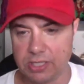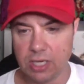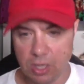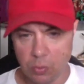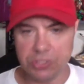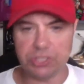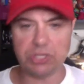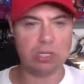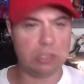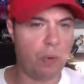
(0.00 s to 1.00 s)
We started
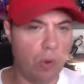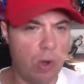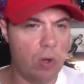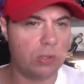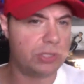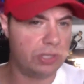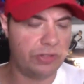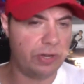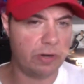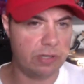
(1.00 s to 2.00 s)
to poke holes in
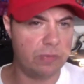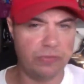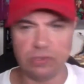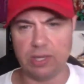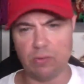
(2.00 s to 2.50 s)
the movie, like,